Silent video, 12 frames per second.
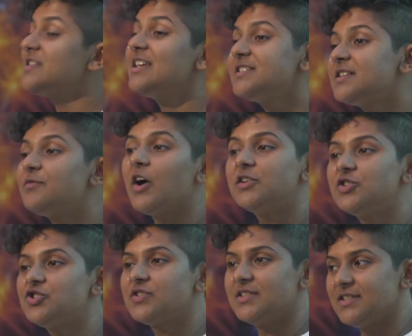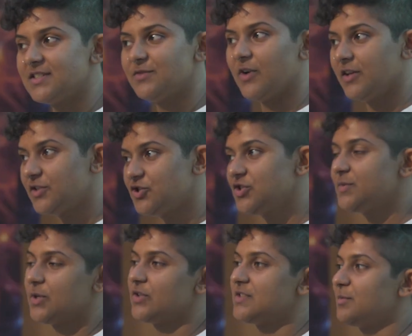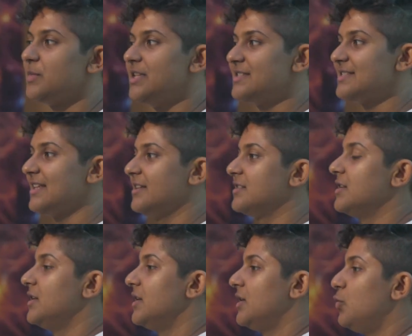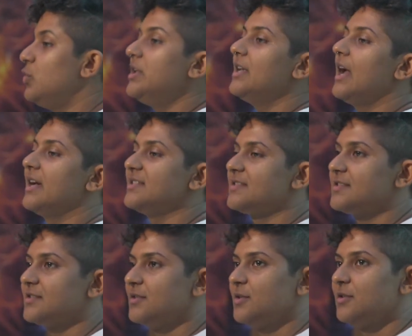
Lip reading: has advantages and disadvantages because it means that we as,